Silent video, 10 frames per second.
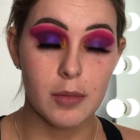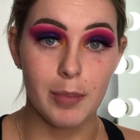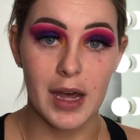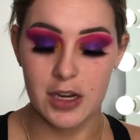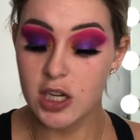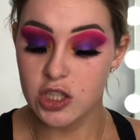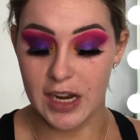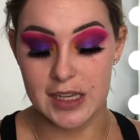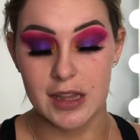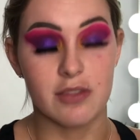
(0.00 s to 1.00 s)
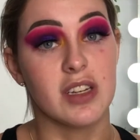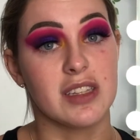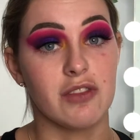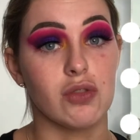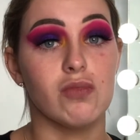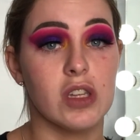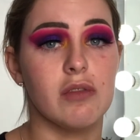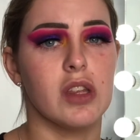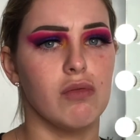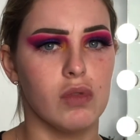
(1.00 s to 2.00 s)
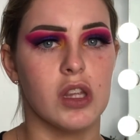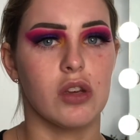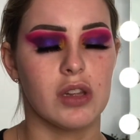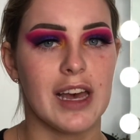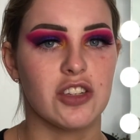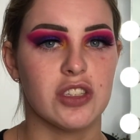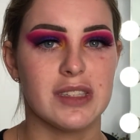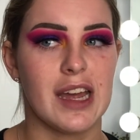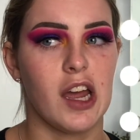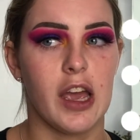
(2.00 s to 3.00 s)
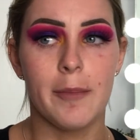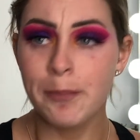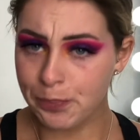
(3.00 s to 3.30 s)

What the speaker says: But Jackie Love does have some really, really, really good lashes, and I